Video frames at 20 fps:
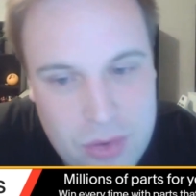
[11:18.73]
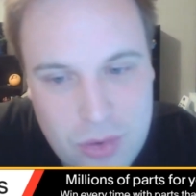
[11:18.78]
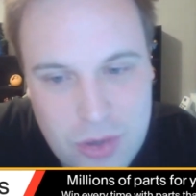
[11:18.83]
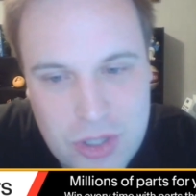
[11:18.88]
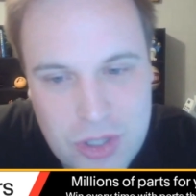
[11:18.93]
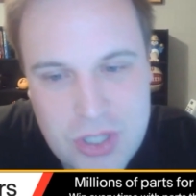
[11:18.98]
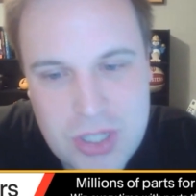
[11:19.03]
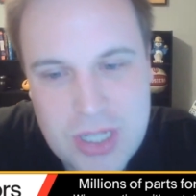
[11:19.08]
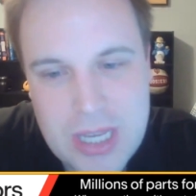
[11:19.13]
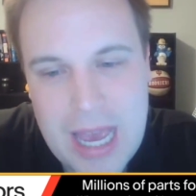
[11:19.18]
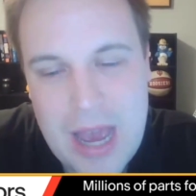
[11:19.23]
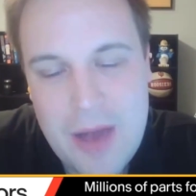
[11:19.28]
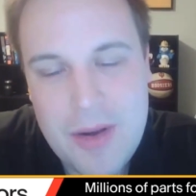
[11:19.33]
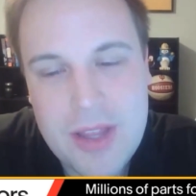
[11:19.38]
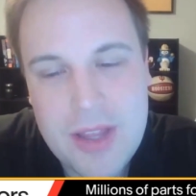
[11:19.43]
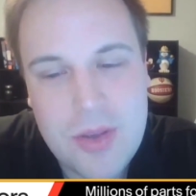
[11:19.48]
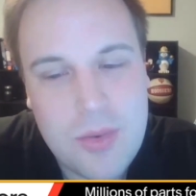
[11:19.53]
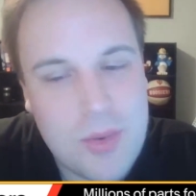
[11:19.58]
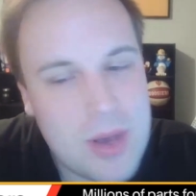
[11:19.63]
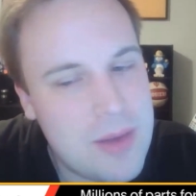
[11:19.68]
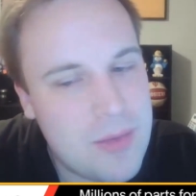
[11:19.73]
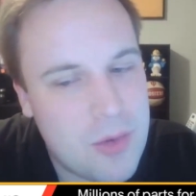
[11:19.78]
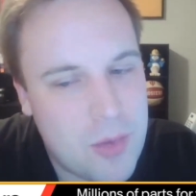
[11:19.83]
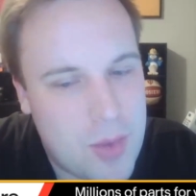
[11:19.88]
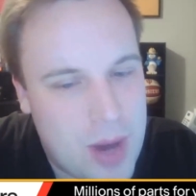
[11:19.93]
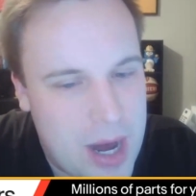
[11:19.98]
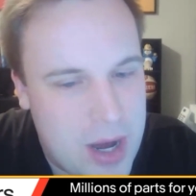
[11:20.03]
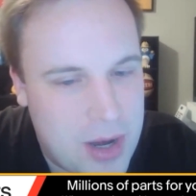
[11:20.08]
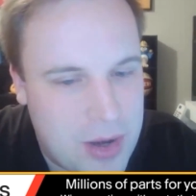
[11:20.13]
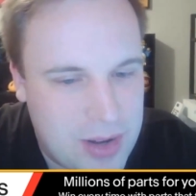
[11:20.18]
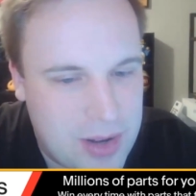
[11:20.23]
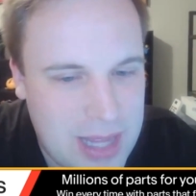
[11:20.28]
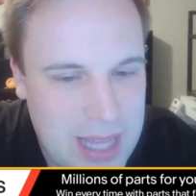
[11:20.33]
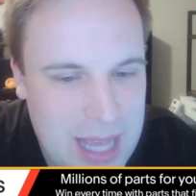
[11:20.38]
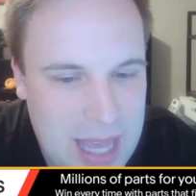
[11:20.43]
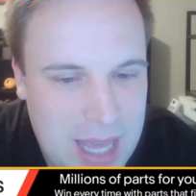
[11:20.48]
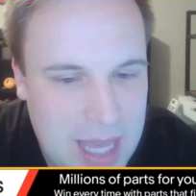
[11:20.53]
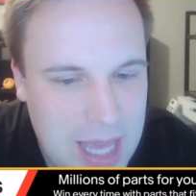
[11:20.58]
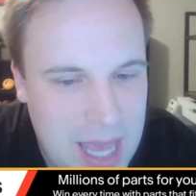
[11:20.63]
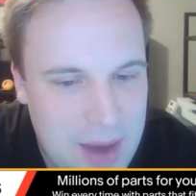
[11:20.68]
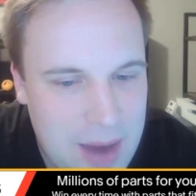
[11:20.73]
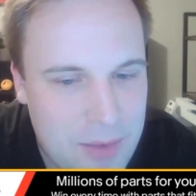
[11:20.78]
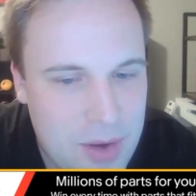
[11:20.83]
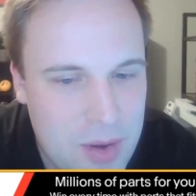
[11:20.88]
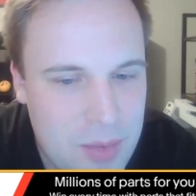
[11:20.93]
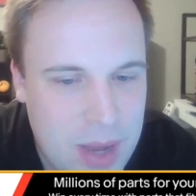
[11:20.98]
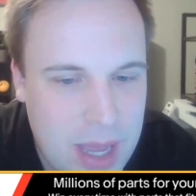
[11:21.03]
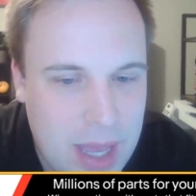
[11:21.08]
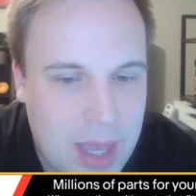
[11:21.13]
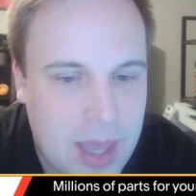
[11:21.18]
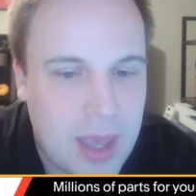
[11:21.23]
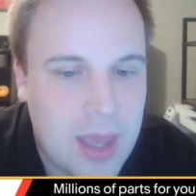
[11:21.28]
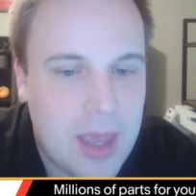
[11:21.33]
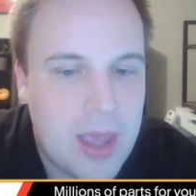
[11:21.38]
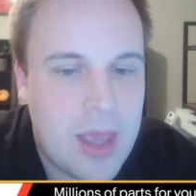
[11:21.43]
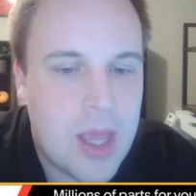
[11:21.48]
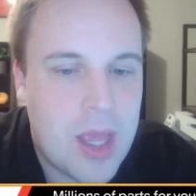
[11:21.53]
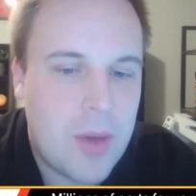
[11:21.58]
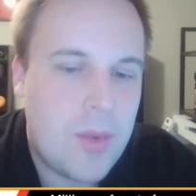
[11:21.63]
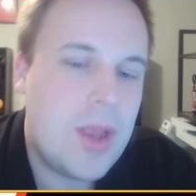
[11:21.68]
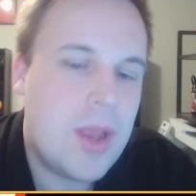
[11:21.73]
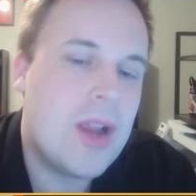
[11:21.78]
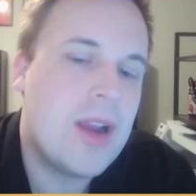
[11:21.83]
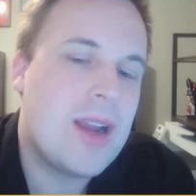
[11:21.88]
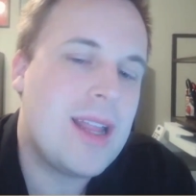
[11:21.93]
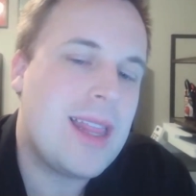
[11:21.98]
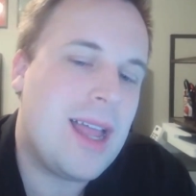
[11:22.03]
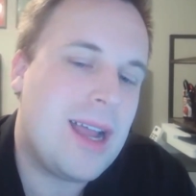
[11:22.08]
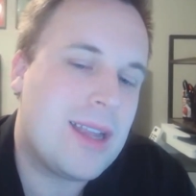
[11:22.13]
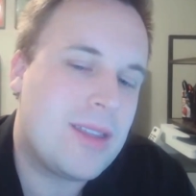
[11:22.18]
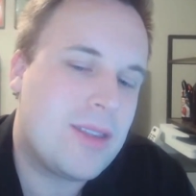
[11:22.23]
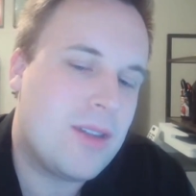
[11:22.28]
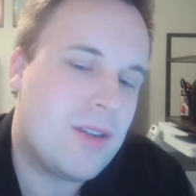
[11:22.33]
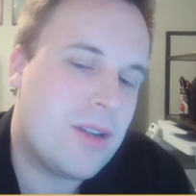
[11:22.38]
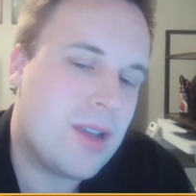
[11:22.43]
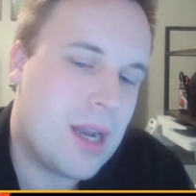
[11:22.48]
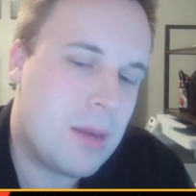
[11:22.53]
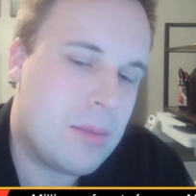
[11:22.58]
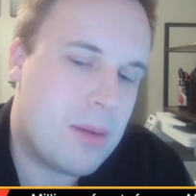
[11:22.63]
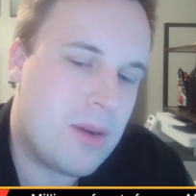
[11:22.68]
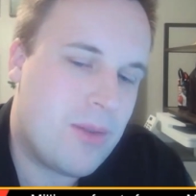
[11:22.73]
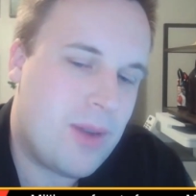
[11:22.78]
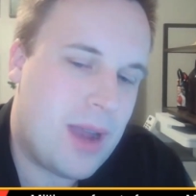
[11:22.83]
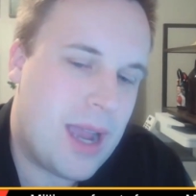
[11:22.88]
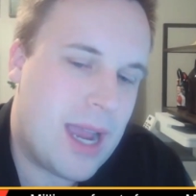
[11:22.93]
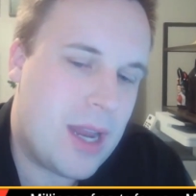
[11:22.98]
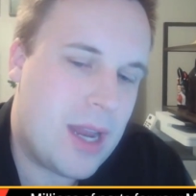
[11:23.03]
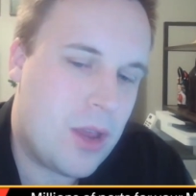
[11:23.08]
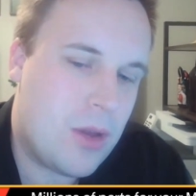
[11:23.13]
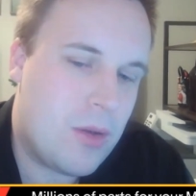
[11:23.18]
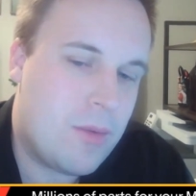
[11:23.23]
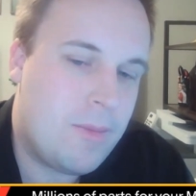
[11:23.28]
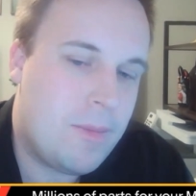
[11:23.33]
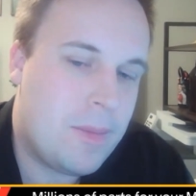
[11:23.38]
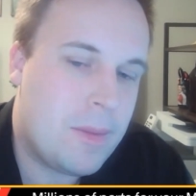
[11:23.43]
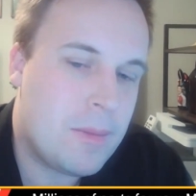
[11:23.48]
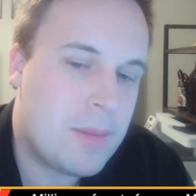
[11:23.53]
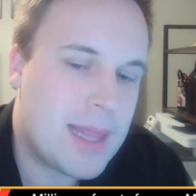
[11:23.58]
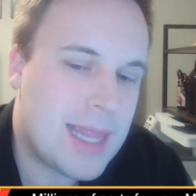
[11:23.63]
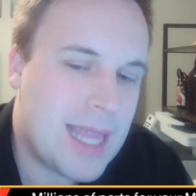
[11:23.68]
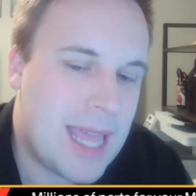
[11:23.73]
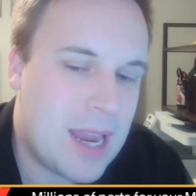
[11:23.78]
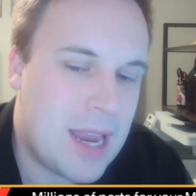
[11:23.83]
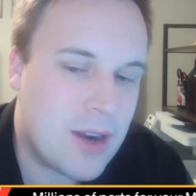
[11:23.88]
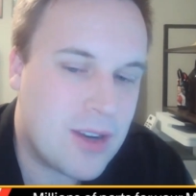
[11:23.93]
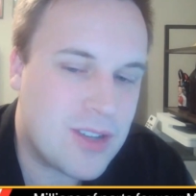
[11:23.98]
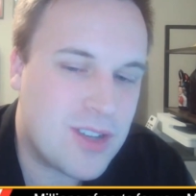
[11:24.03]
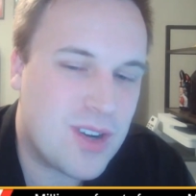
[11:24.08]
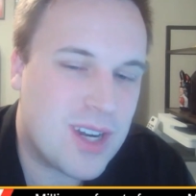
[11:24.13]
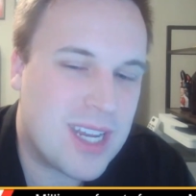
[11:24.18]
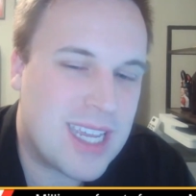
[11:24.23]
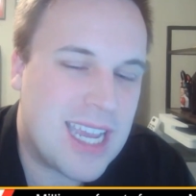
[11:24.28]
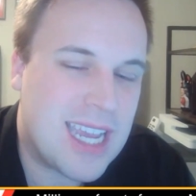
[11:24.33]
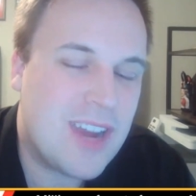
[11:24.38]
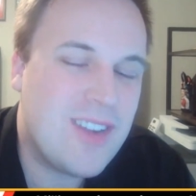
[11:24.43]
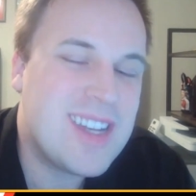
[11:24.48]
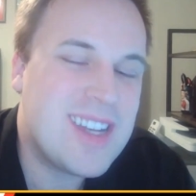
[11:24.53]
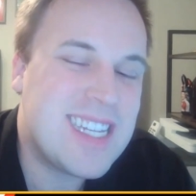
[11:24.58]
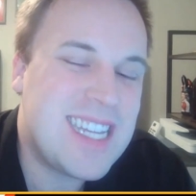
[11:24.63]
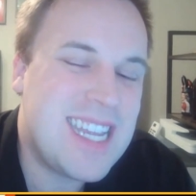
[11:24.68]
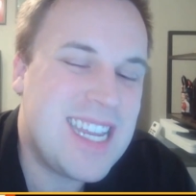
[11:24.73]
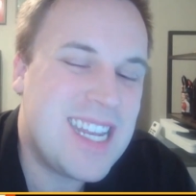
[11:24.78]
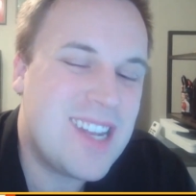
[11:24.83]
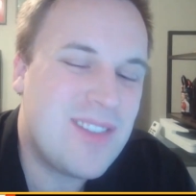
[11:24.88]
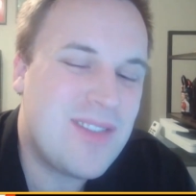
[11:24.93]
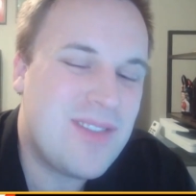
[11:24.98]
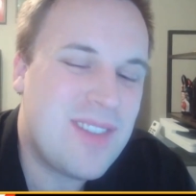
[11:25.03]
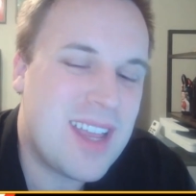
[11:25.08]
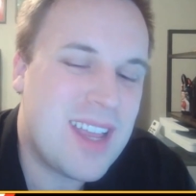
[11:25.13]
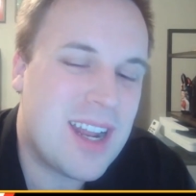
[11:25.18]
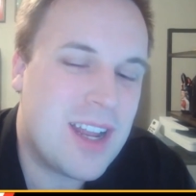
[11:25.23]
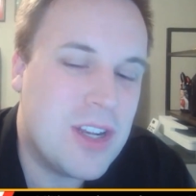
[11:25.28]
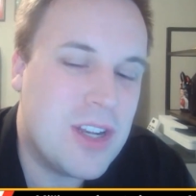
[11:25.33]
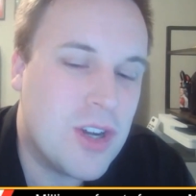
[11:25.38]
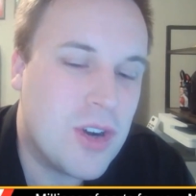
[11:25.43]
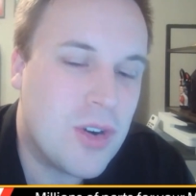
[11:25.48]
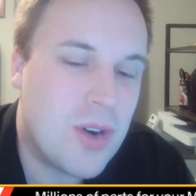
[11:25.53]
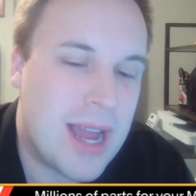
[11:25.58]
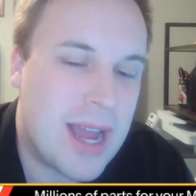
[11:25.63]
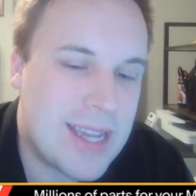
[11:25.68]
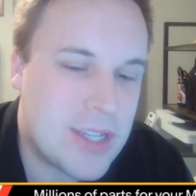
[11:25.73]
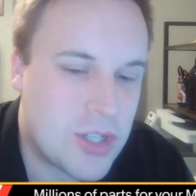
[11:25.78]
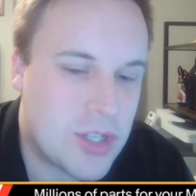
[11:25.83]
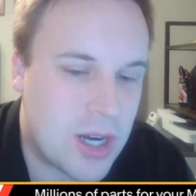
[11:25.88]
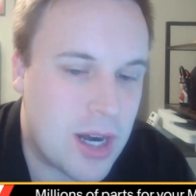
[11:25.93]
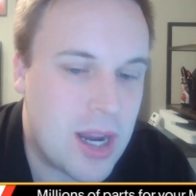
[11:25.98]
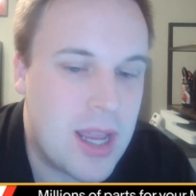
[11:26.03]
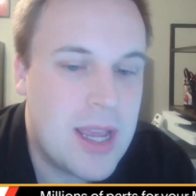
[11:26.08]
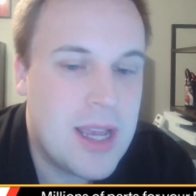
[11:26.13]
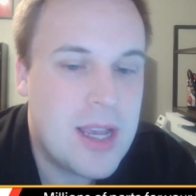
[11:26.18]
or scouting the waiver wire in your league, every week we here at Locked On are going to provide you players that are guaranteed to fit on your roster.